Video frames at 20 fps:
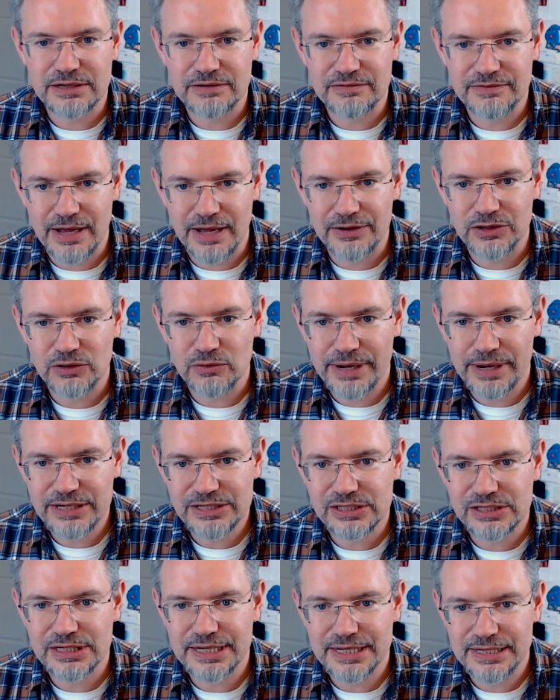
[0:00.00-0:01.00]

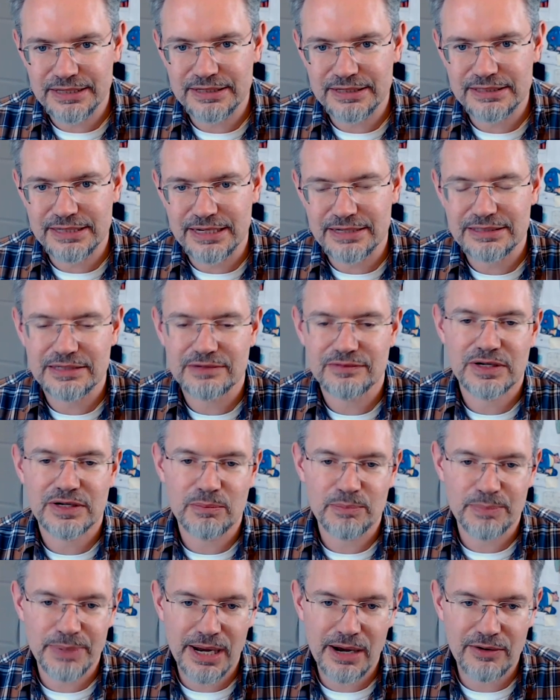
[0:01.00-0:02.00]
evaluation in the sense of
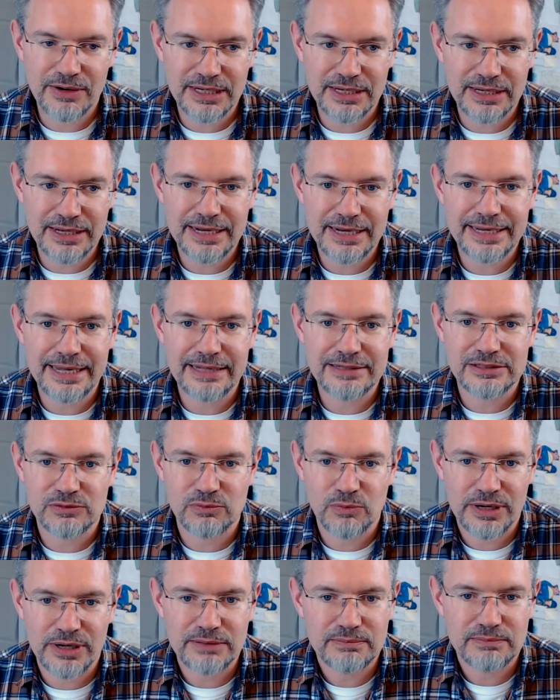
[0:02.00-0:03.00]
comparing it against
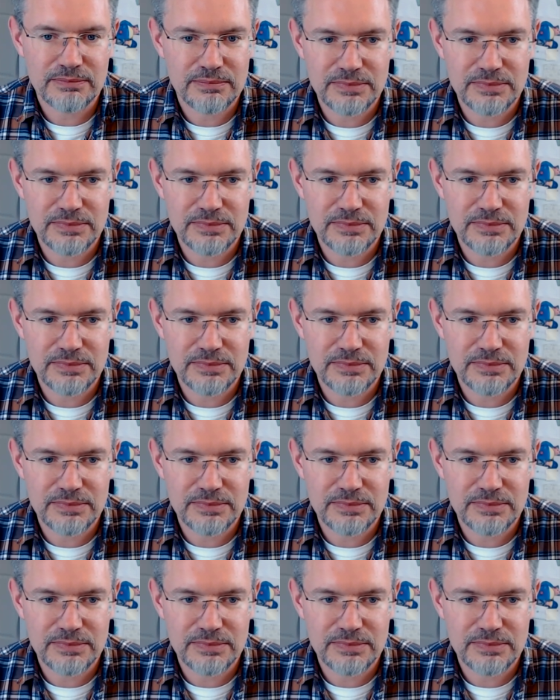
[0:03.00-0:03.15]
what